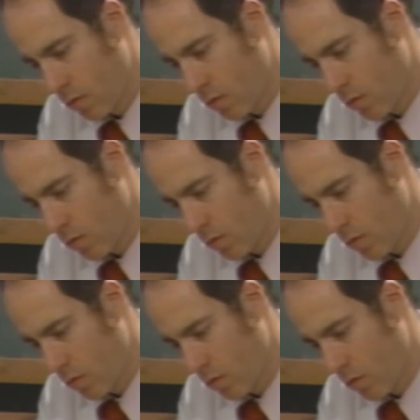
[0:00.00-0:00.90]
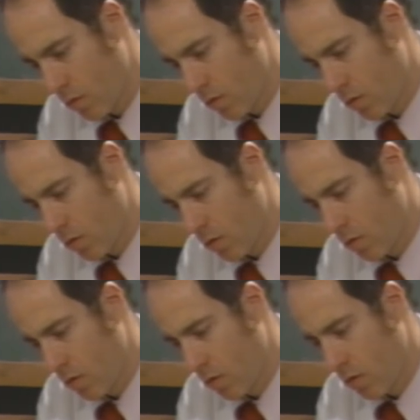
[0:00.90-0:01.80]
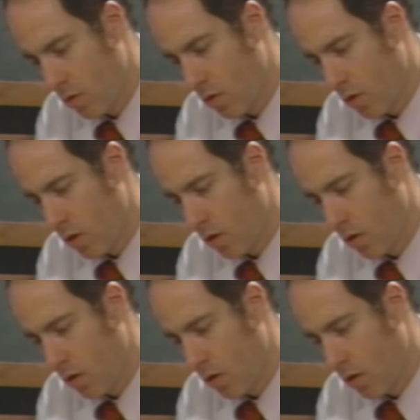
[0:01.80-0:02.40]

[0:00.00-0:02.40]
[no speech]